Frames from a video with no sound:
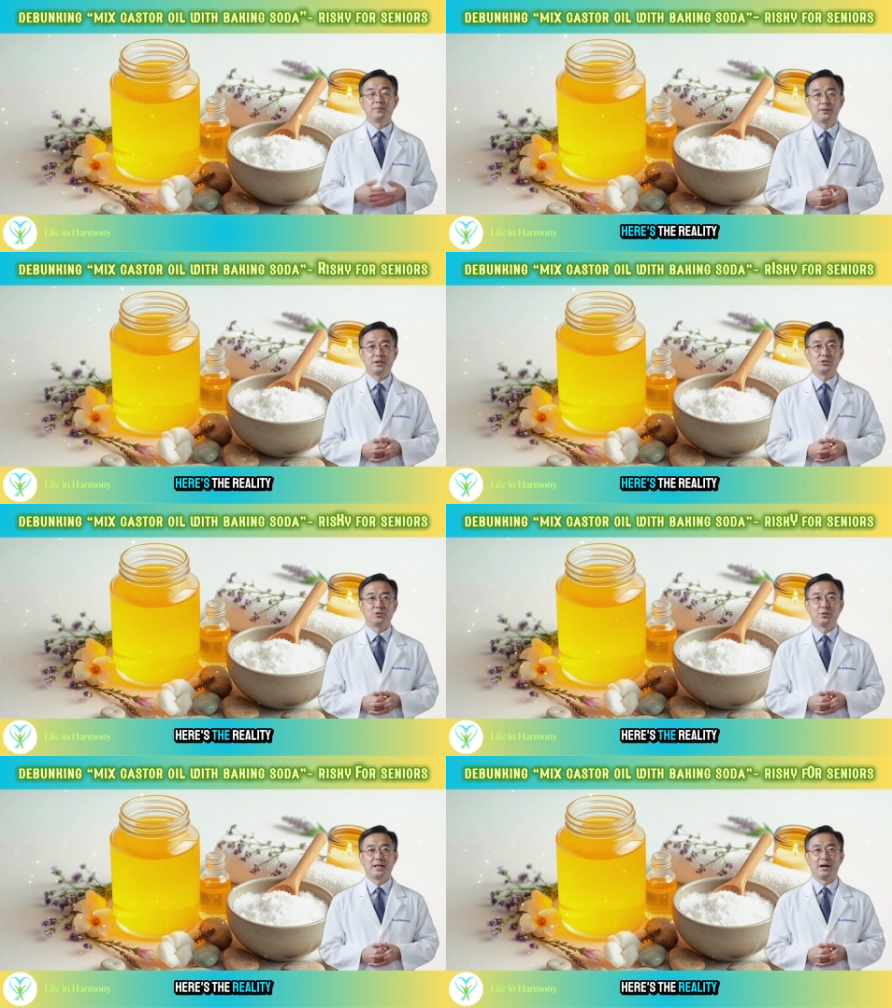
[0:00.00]
Here's
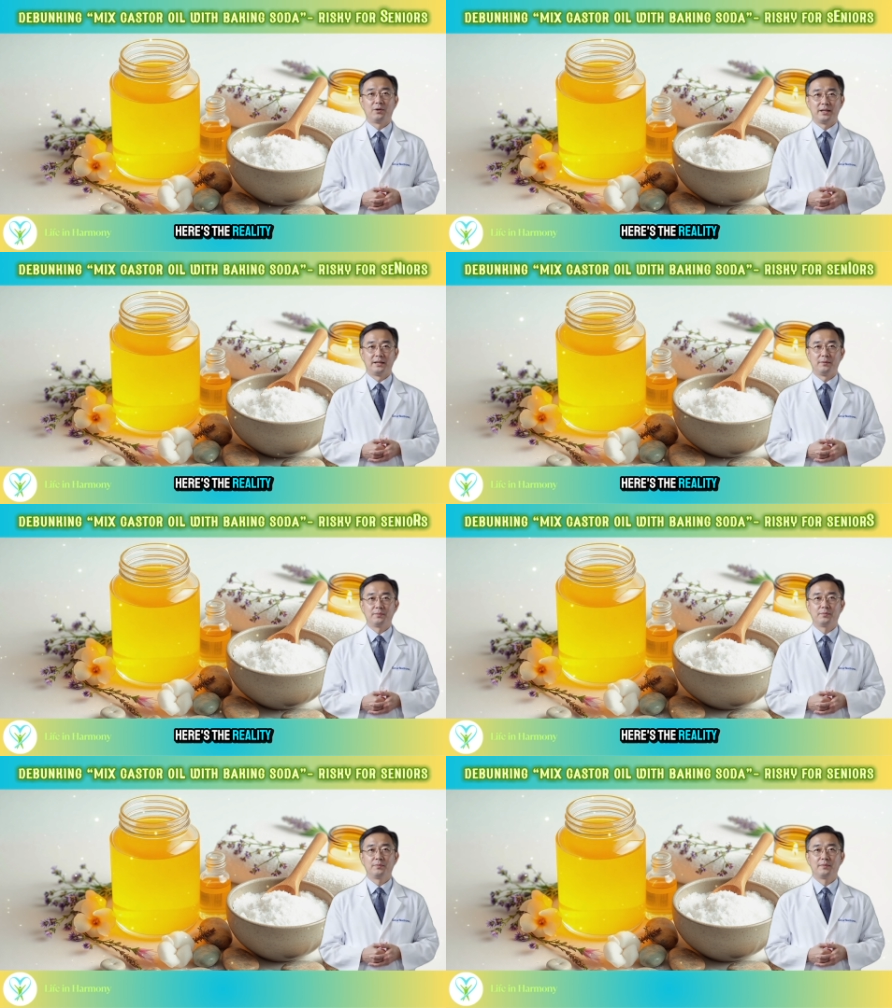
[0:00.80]
the reality.
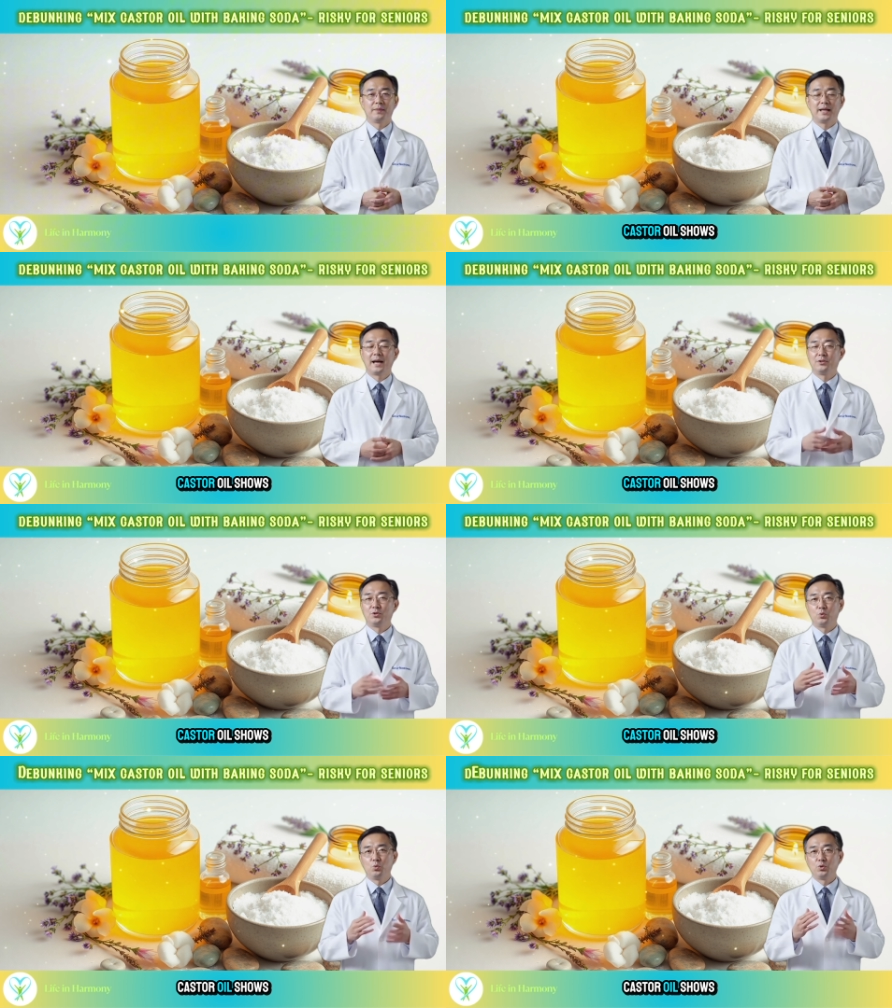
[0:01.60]

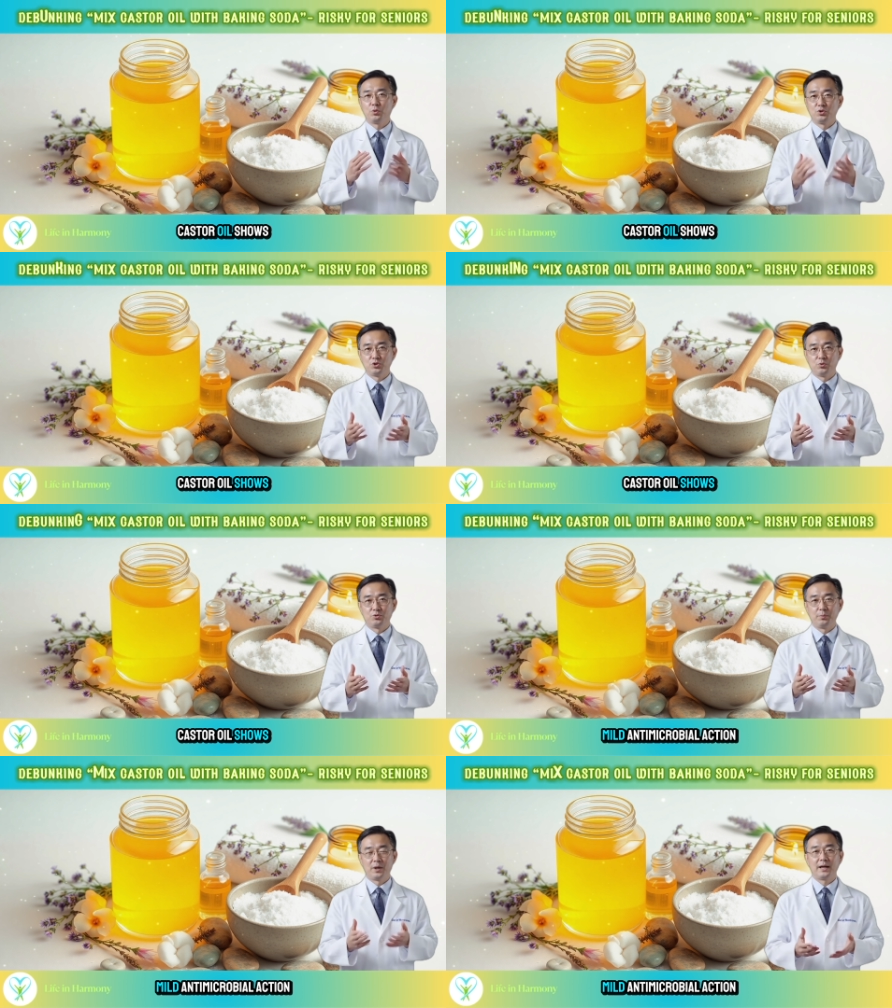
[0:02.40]
Castor oil shows
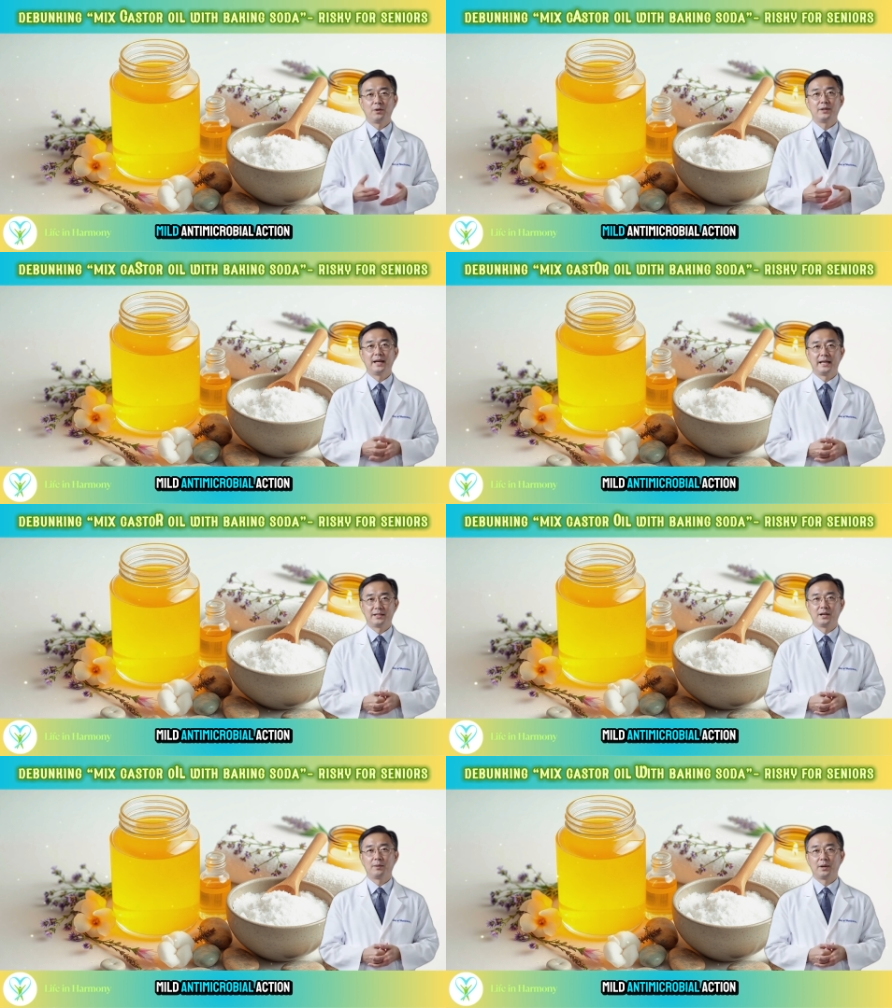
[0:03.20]
mild
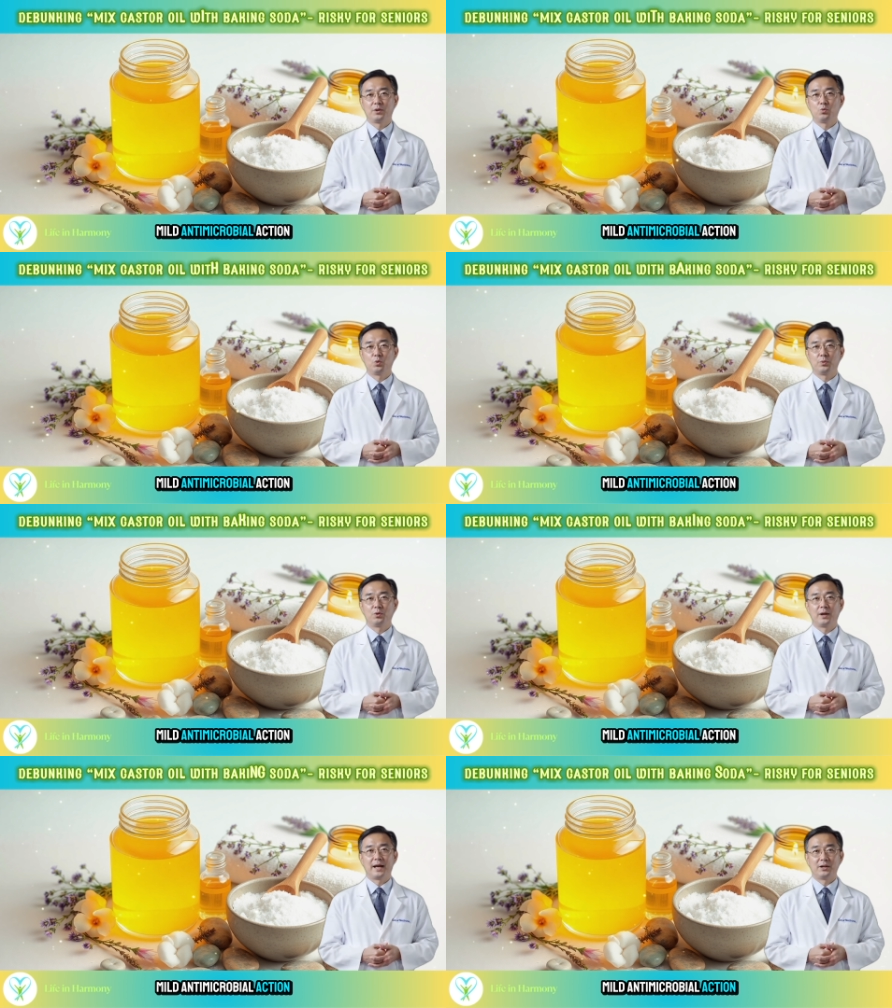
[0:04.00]

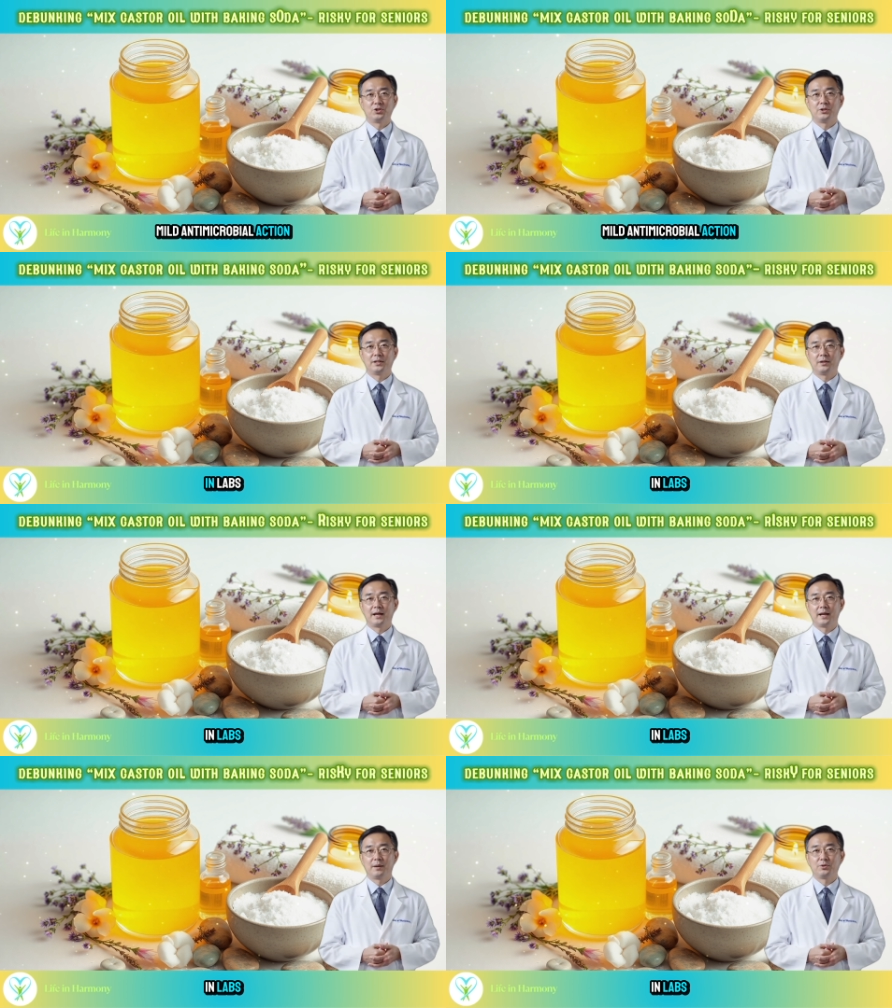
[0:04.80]
antimicrobial action in
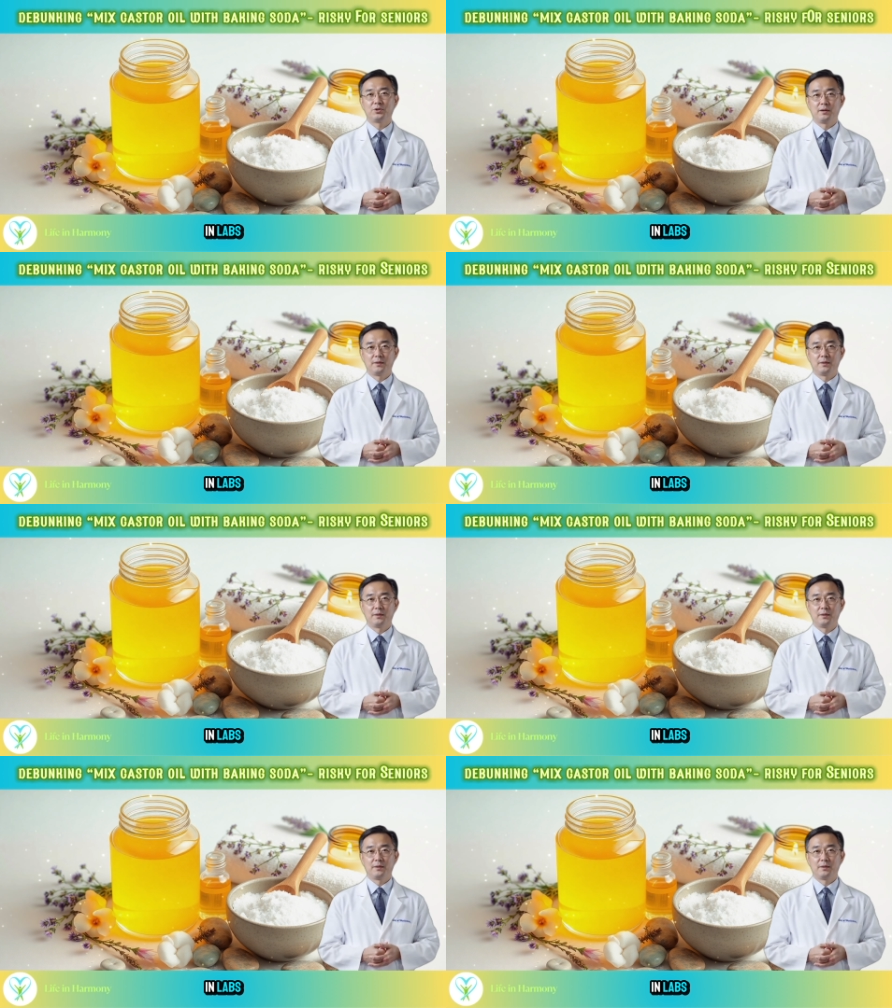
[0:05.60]
labs,